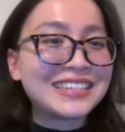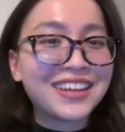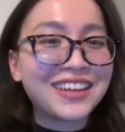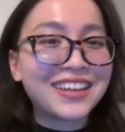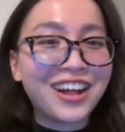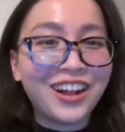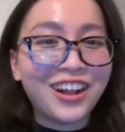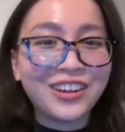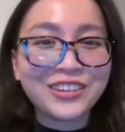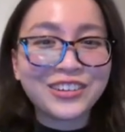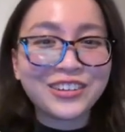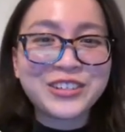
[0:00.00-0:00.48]

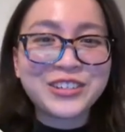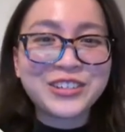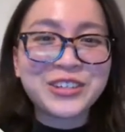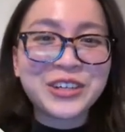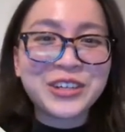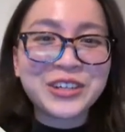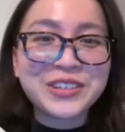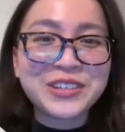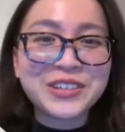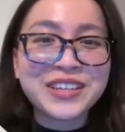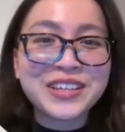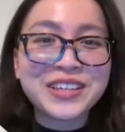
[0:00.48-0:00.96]

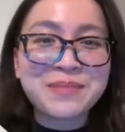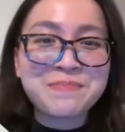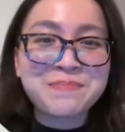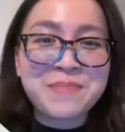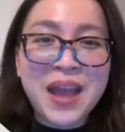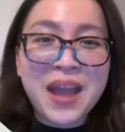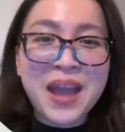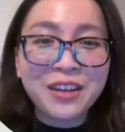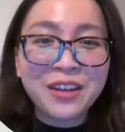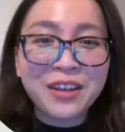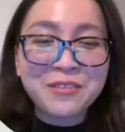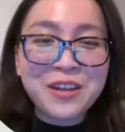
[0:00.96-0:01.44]
cultures, and
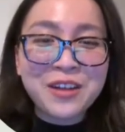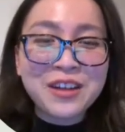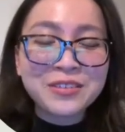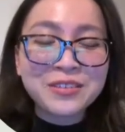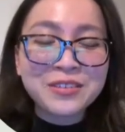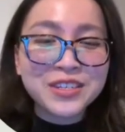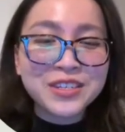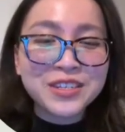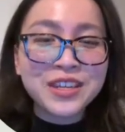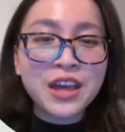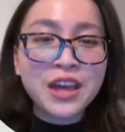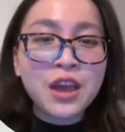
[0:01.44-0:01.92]

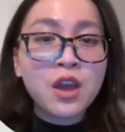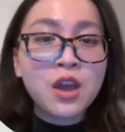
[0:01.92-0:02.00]
backgrounds,